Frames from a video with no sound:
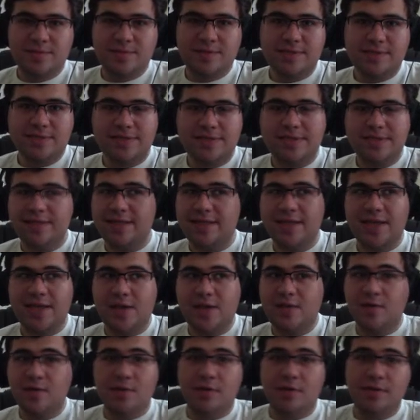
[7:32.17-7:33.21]
See, like, you
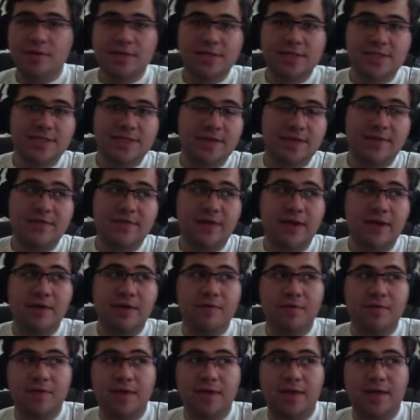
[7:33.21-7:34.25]
know all this stuff. I
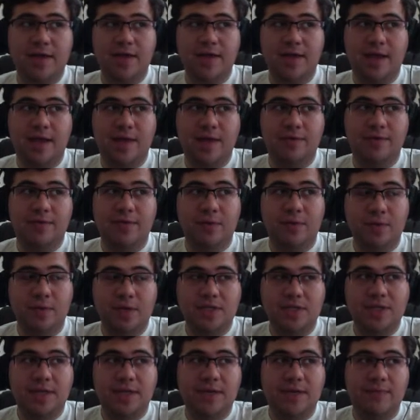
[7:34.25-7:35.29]
only I only
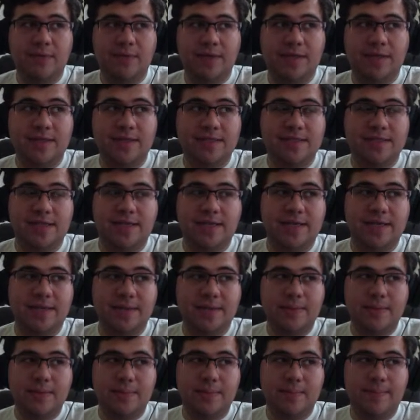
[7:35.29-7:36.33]
watch anime that's like
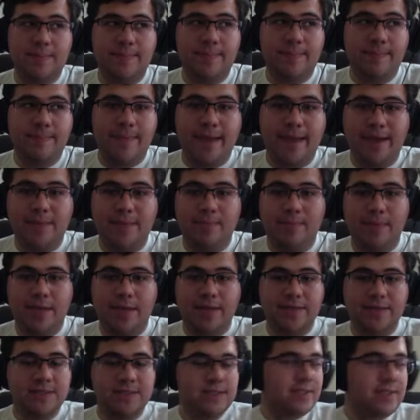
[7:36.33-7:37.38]
mech
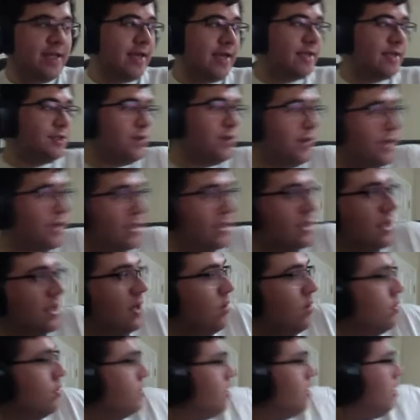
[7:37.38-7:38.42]
based, as you can tell
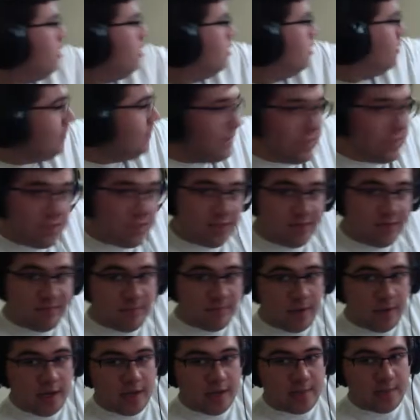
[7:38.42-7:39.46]
with all of this stuff
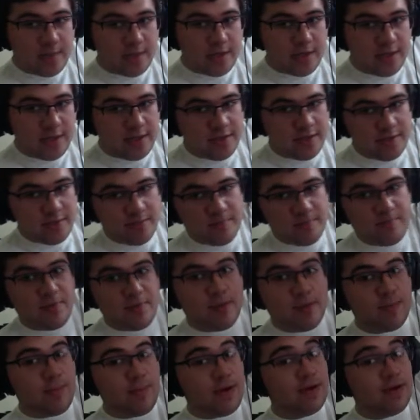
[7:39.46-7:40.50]
behind me that you
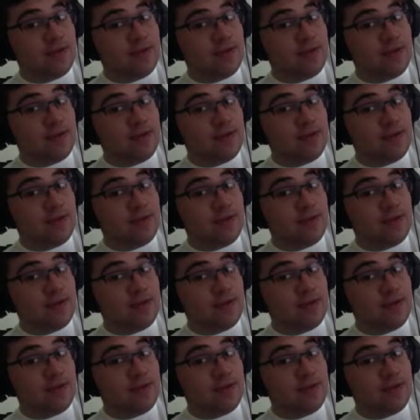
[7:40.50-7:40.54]
can barely.